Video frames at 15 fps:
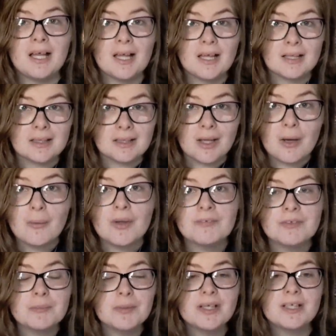Hello
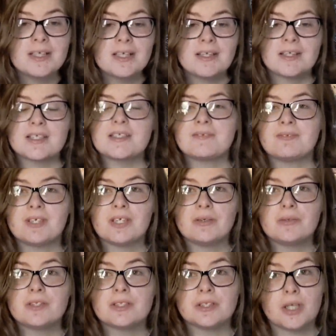everybody, this
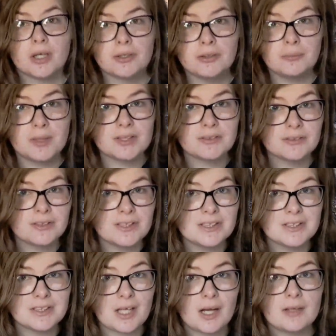video is a documentary
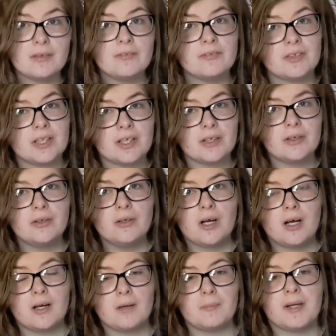style video
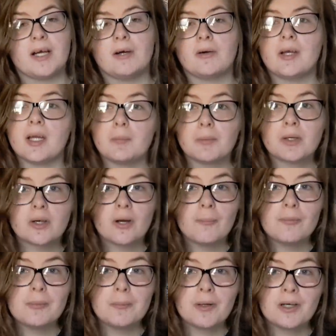about
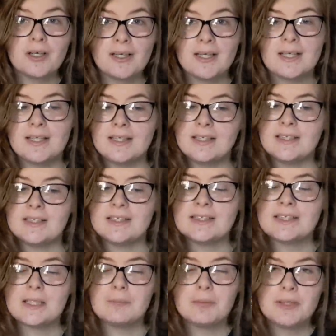Ambercrombie Park in
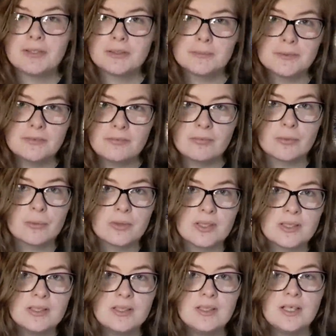St. Petersburg,
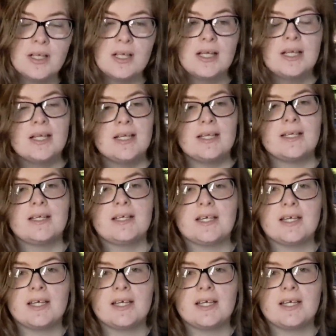Florida. It